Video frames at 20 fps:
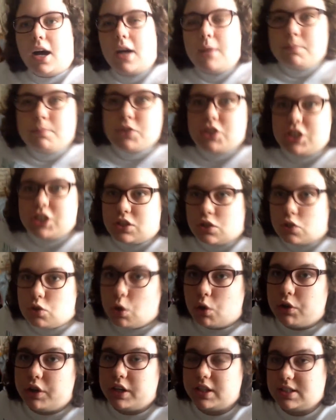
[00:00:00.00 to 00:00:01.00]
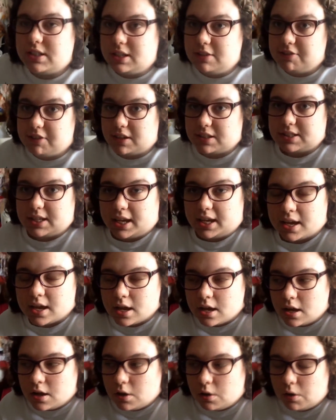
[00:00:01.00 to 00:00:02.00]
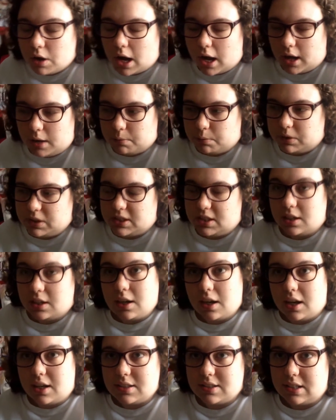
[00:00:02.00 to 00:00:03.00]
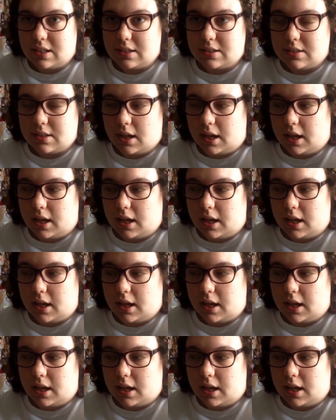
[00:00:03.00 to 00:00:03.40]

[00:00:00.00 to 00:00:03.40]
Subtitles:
She's notoriously fussy with sunglasses.